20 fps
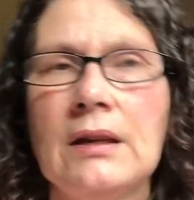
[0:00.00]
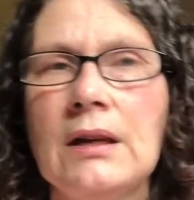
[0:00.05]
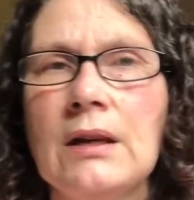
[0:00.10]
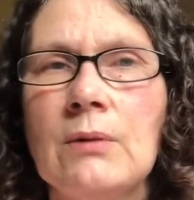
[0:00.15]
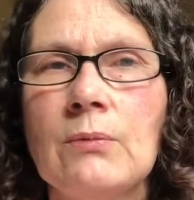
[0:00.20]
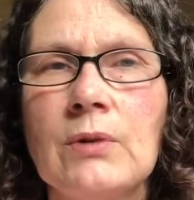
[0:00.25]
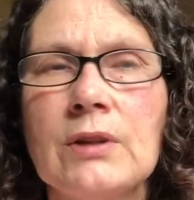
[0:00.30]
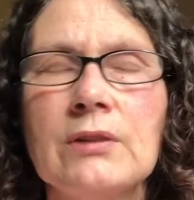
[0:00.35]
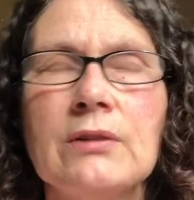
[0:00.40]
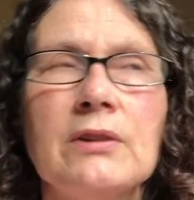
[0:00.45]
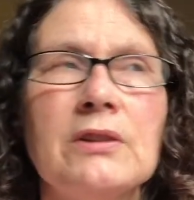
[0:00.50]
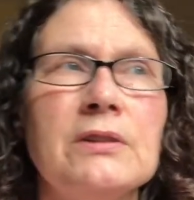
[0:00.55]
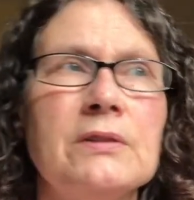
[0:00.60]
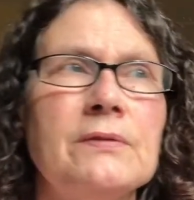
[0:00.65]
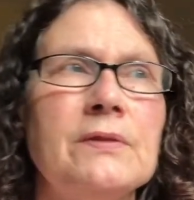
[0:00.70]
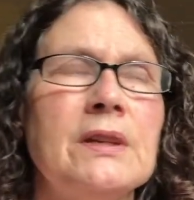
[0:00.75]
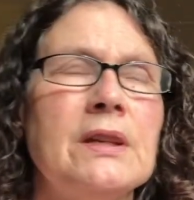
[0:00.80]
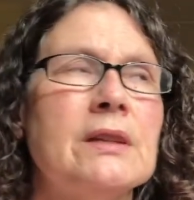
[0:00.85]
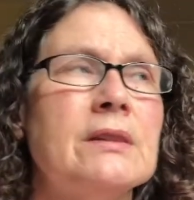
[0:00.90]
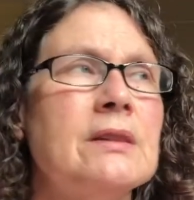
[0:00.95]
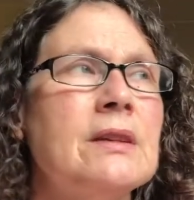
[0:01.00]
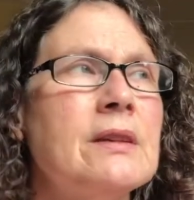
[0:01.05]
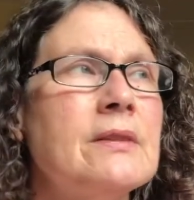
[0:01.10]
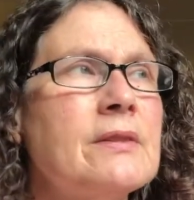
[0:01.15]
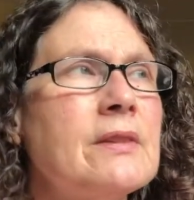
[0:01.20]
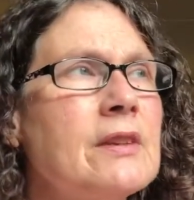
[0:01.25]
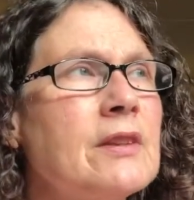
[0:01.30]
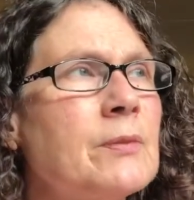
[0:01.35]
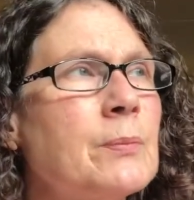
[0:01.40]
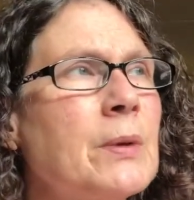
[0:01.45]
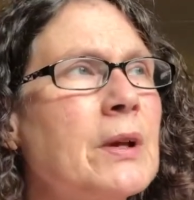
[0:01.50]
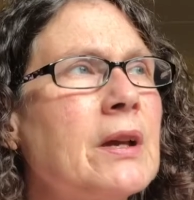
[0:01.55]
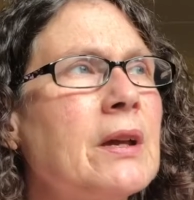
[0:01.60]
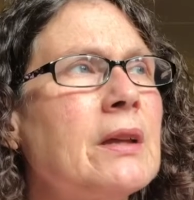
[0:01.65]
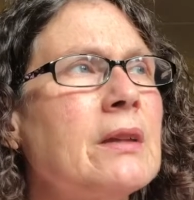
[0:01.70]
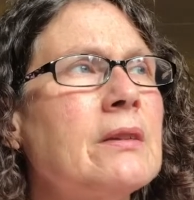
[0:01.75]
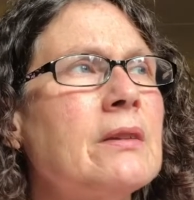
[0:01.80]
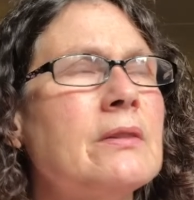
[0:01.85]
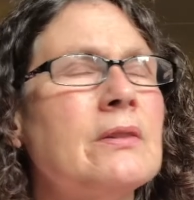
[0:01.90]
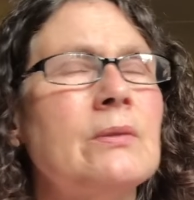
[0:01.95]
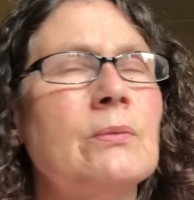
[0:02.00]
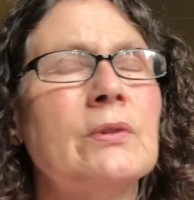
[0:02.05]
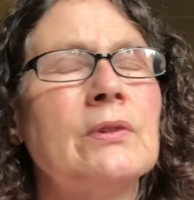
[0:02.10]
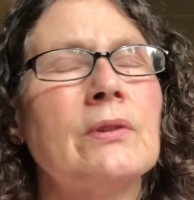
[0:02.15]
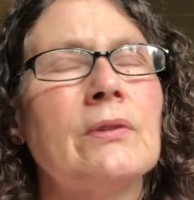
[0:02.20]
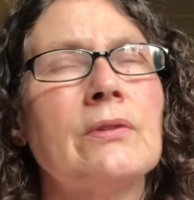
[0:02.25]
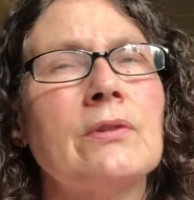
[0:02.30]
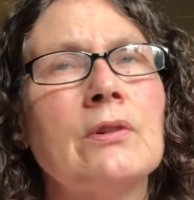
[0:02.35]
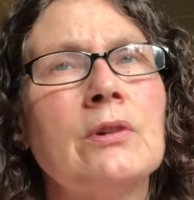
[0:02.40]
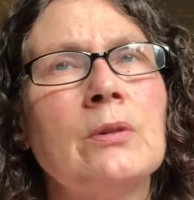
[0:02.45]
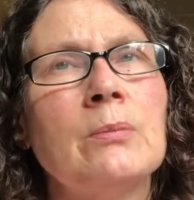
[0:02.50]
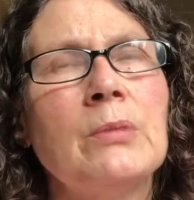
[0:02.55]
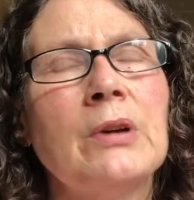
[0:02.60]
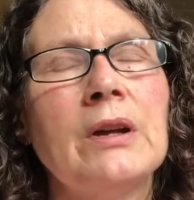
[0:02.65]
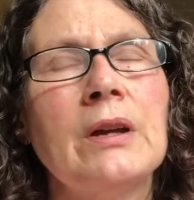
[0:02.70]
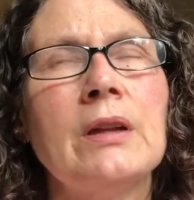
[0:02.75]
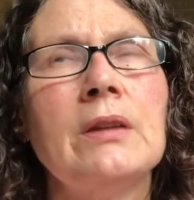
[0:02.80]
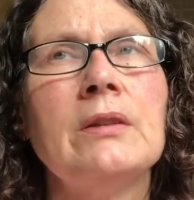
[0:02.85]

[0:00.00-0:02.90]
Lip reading: wondering if he had kissing spine because he was a thoroughbred,